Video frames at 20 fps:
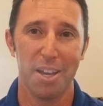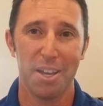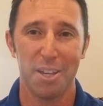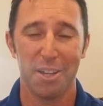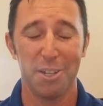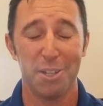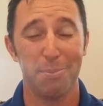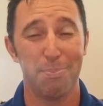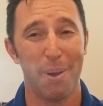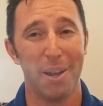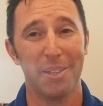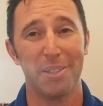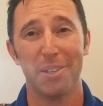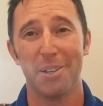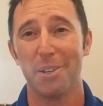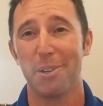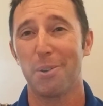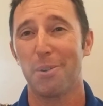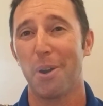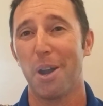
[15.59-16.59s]
He spent
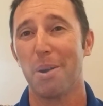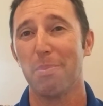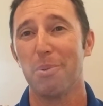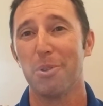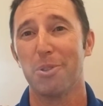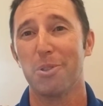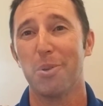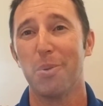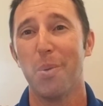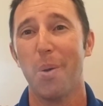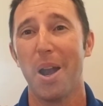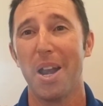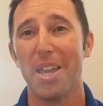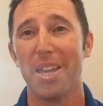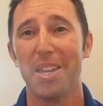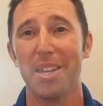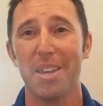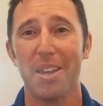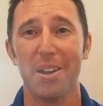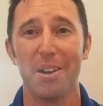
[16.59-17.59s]
an incredible 20
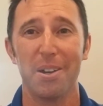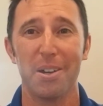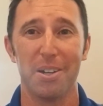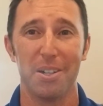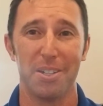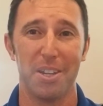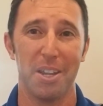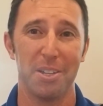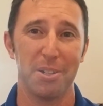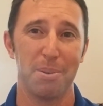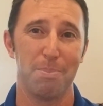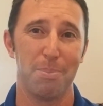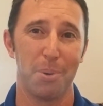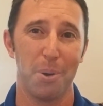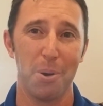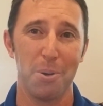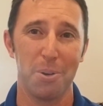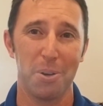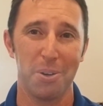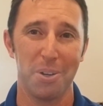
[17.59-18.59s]
years as a
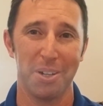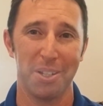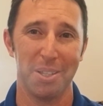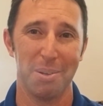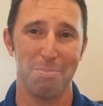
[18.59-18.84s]
broker in